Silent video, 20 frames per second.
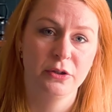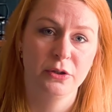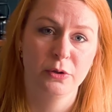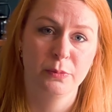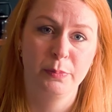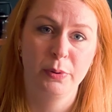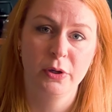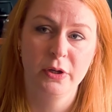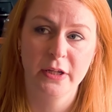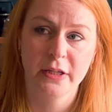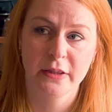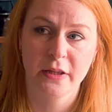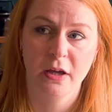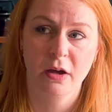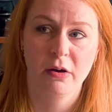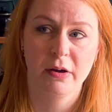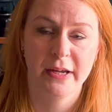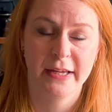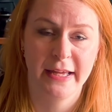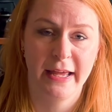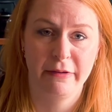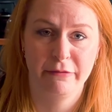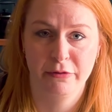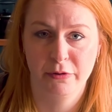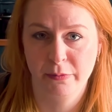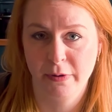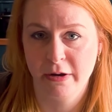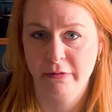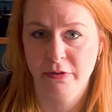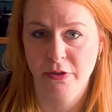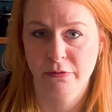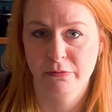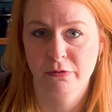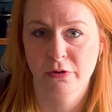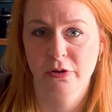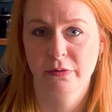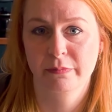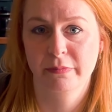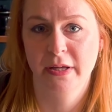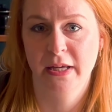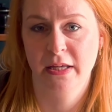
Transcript: you're pulling the eye everywhere in the room.